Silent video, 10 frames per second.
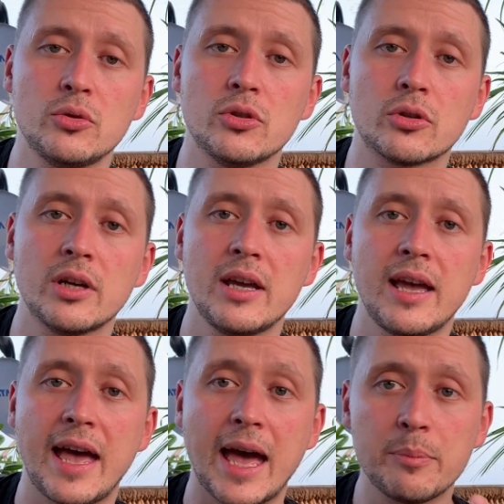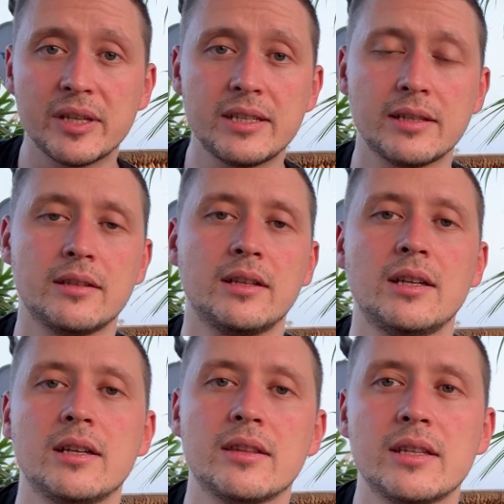your habit
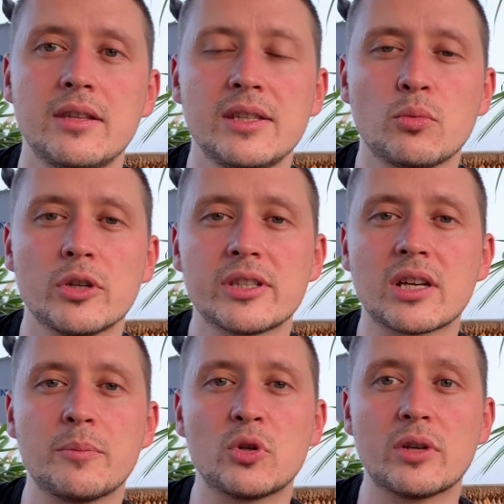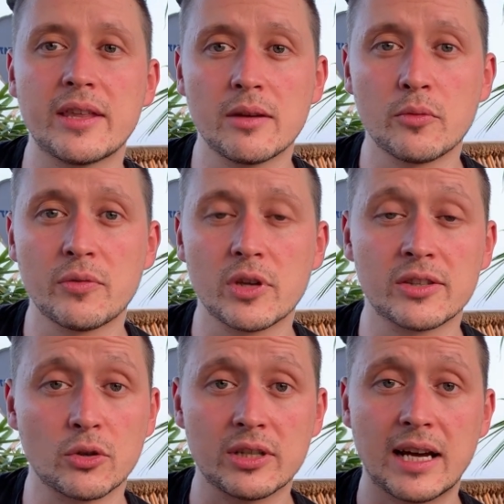that these words come together with a
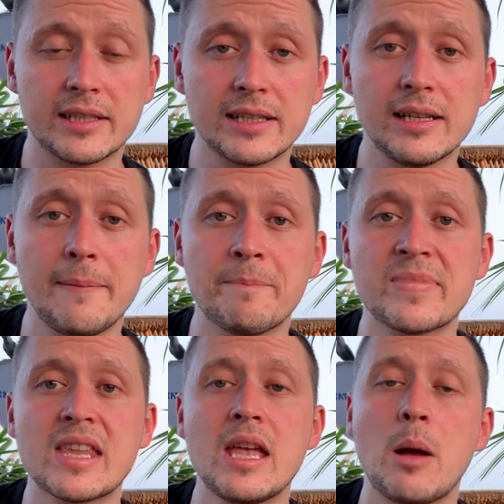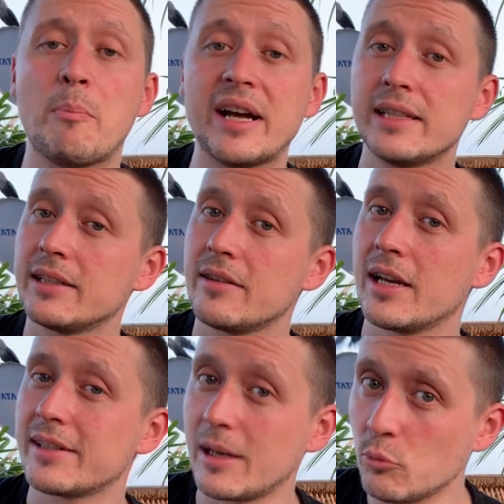certain article. But there are
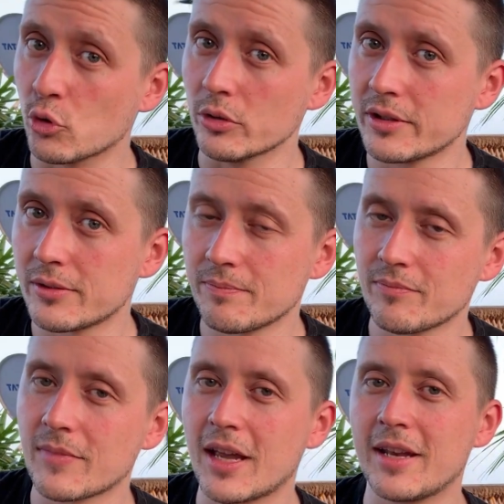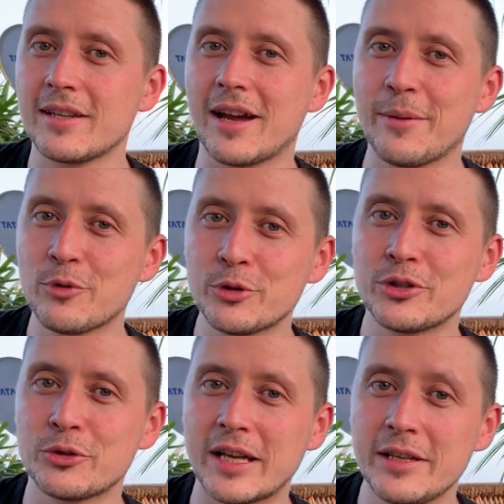some rules, and I'm going
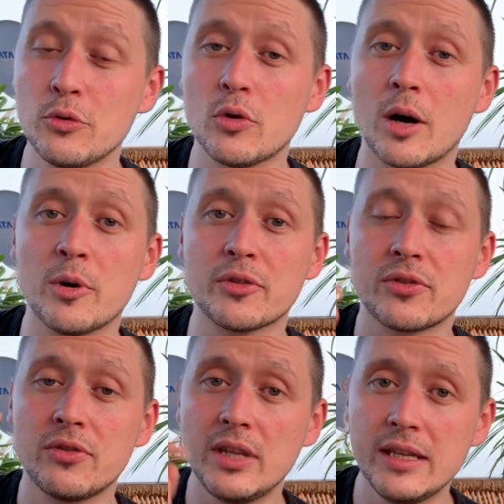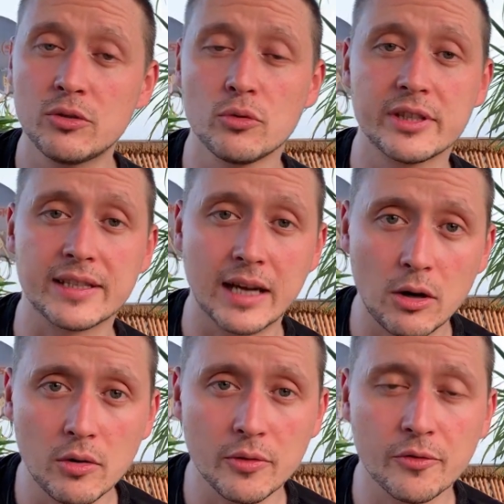to tell you about these rules
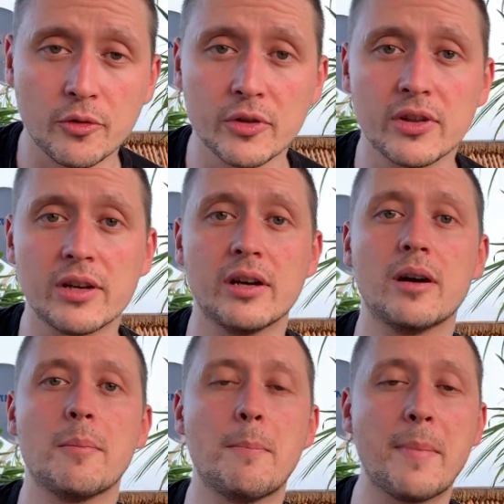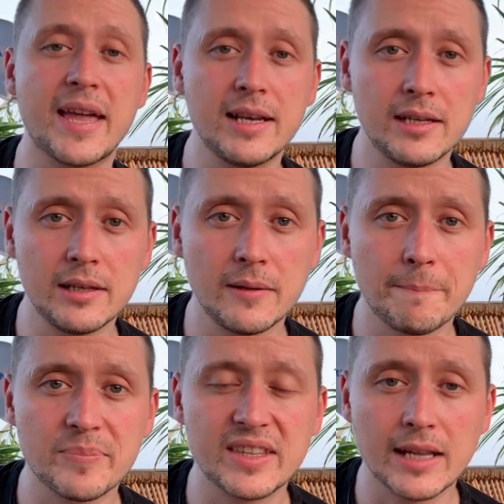now for the male
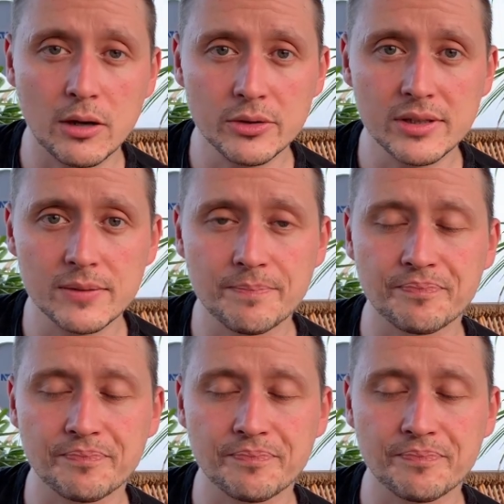nouns,